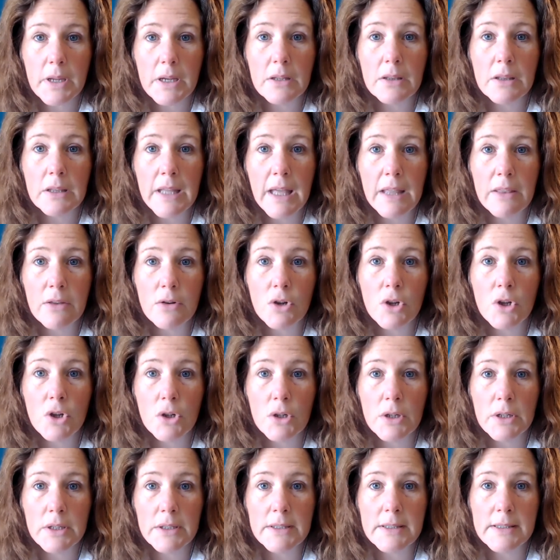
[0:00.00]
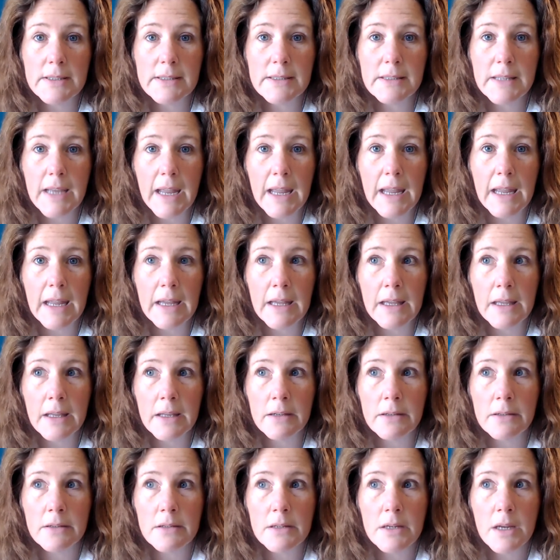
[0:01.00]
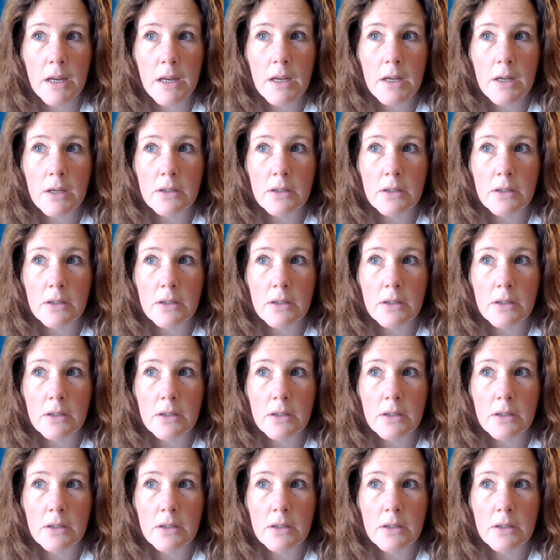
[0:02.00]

leather goods and